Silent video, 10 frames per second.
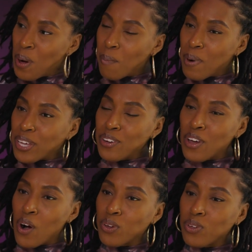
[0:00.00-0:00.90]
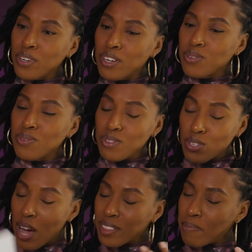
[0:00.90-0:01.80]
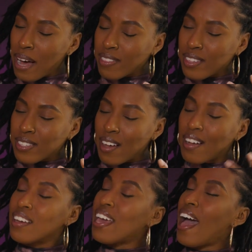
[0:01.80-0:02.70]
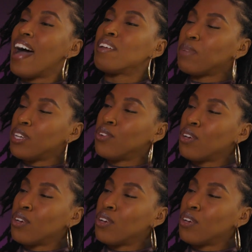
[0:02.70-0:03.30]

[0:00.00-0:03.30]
But you talked about this academy.